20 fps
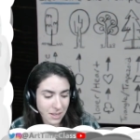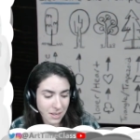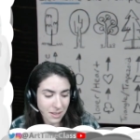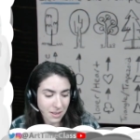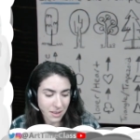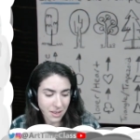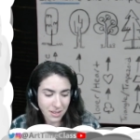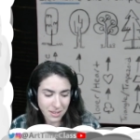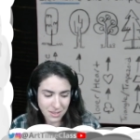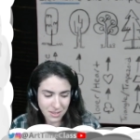
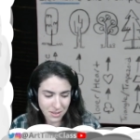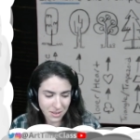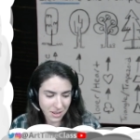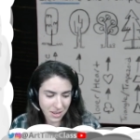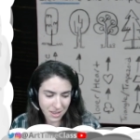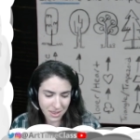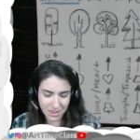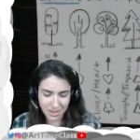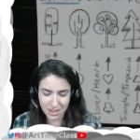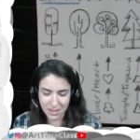Let's look
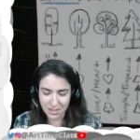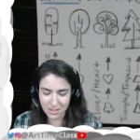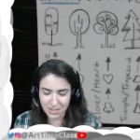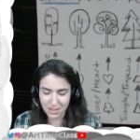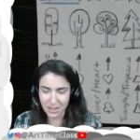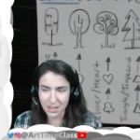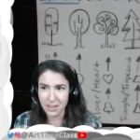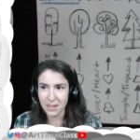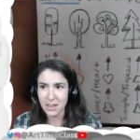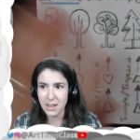at this.
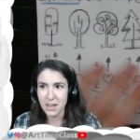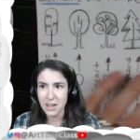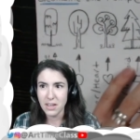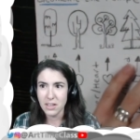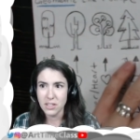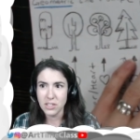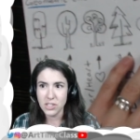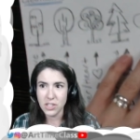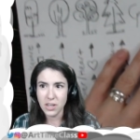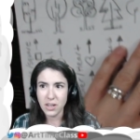Like,
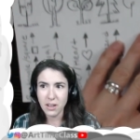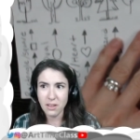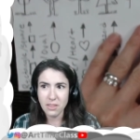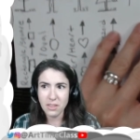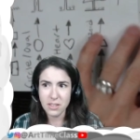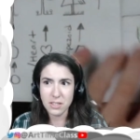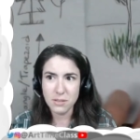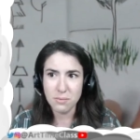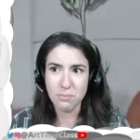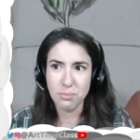check out
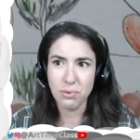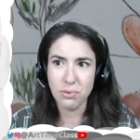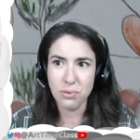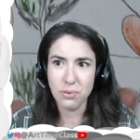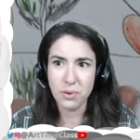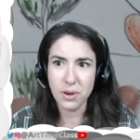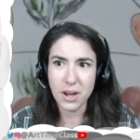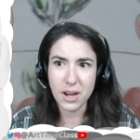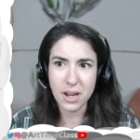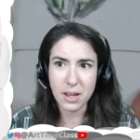this
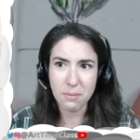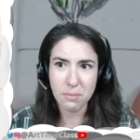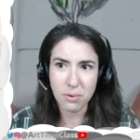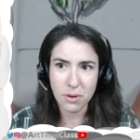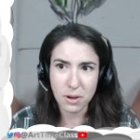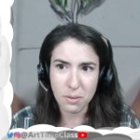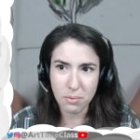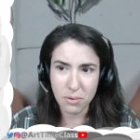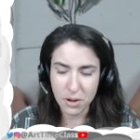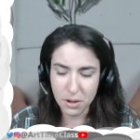pretty
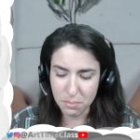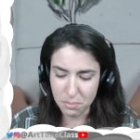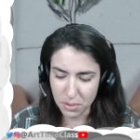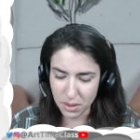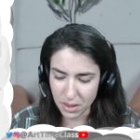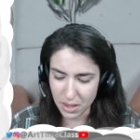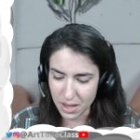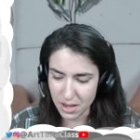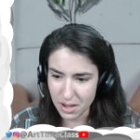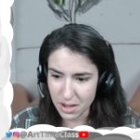
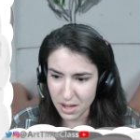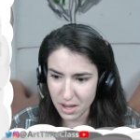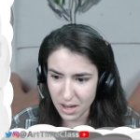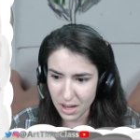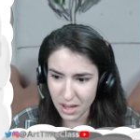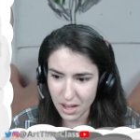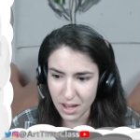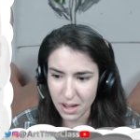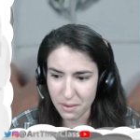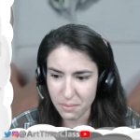blending.
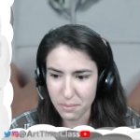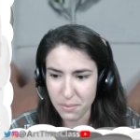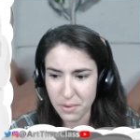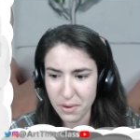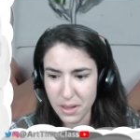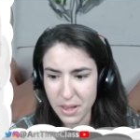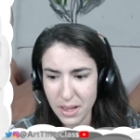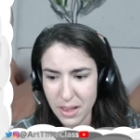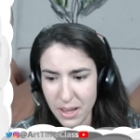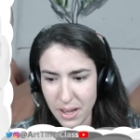I
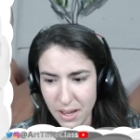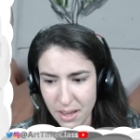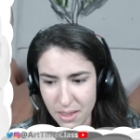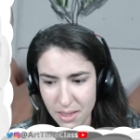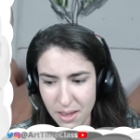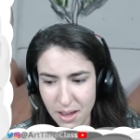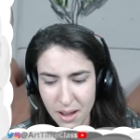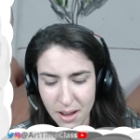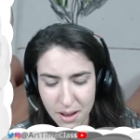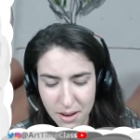really like
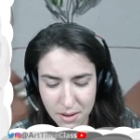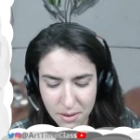that.